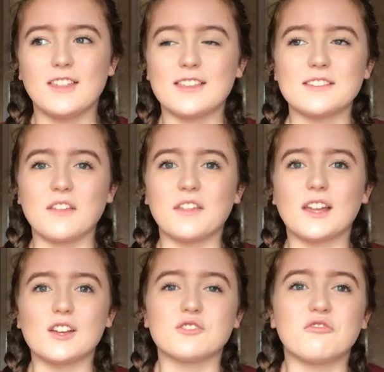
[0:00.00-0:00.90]
There's nothing
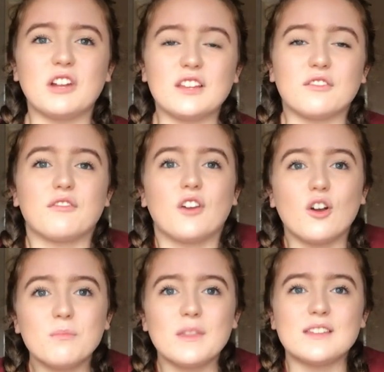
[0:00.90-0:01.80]
else really to
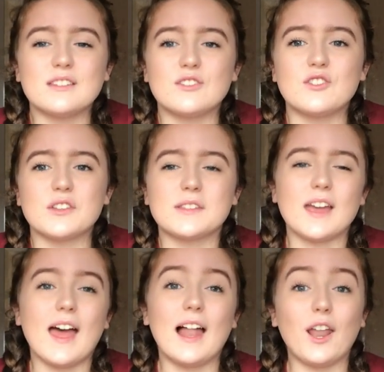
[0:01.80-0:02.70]
film. This is just
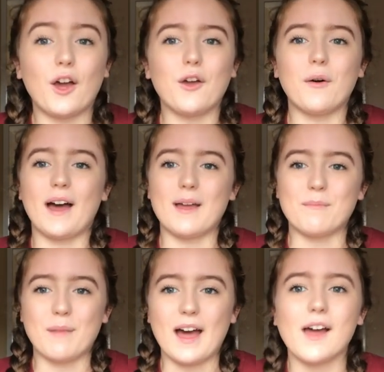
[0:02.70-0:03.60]
a hello, I am
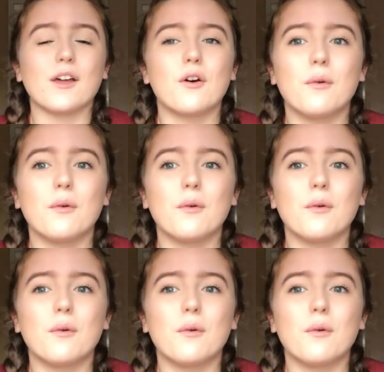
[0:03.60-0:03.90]
back,